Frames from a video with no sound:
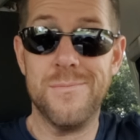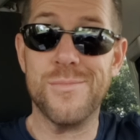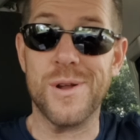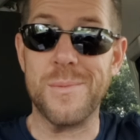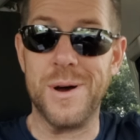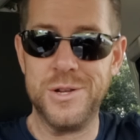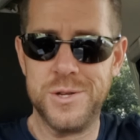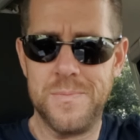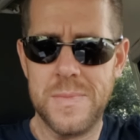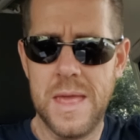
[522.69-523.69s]
Pretty
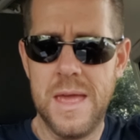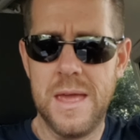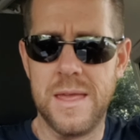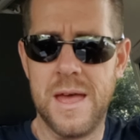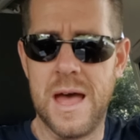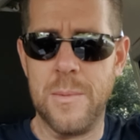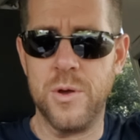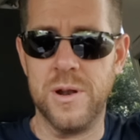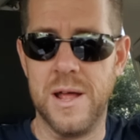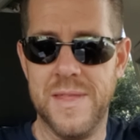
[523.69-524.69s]
much. Yeah,
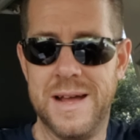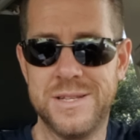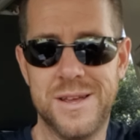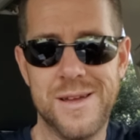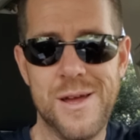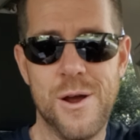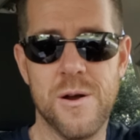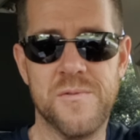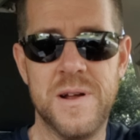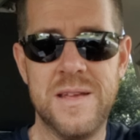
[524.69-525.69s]
I'm good on that.
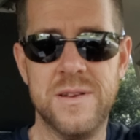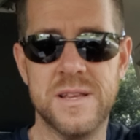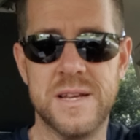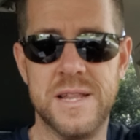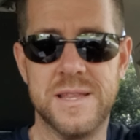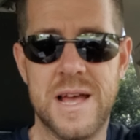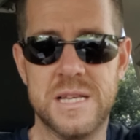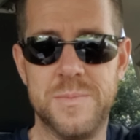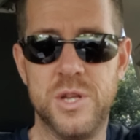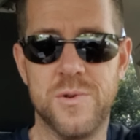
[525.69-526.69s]
Her friend even decided to
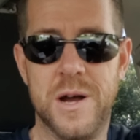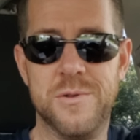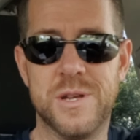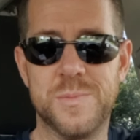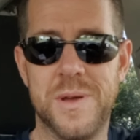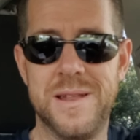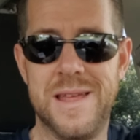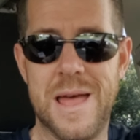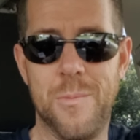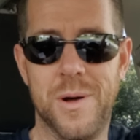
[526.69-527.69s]
text me trying to explain
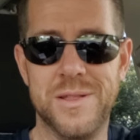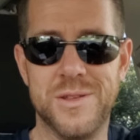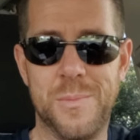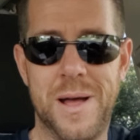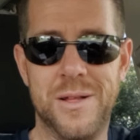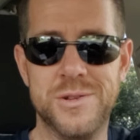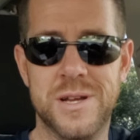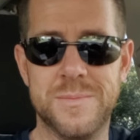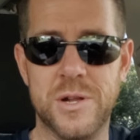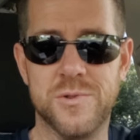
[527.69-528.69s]
it and wanted to
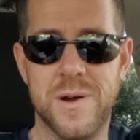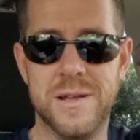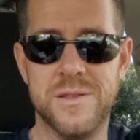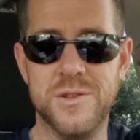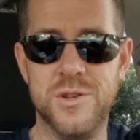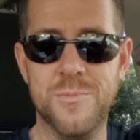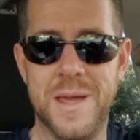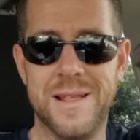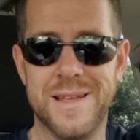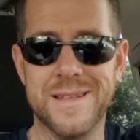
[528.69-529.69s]
apologize about trying to do
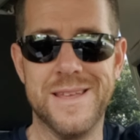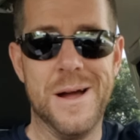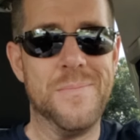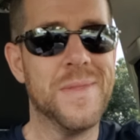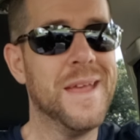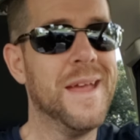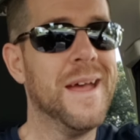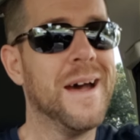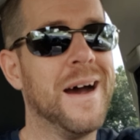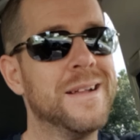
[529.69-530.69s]
me like that.
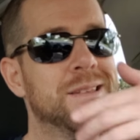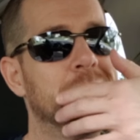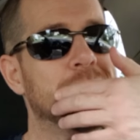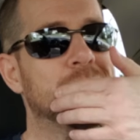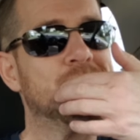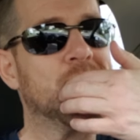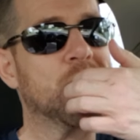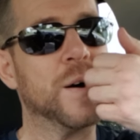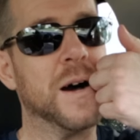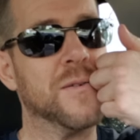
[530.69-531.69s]
I tell him to
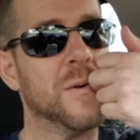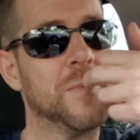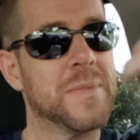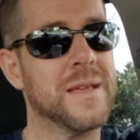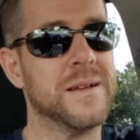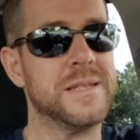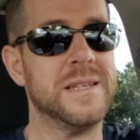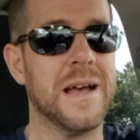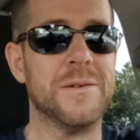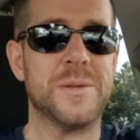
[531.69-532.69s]
fuck off, because
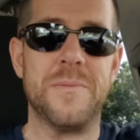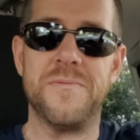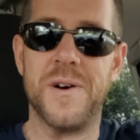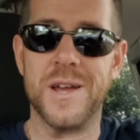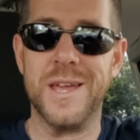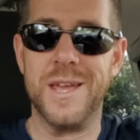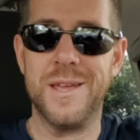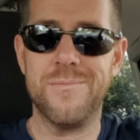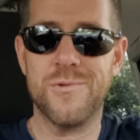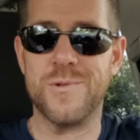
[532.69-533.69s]
he's obviously been fucking
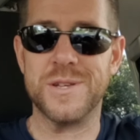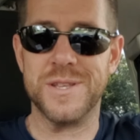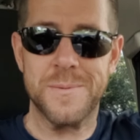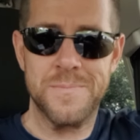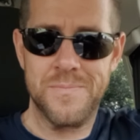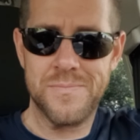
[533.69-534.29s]
Kristen.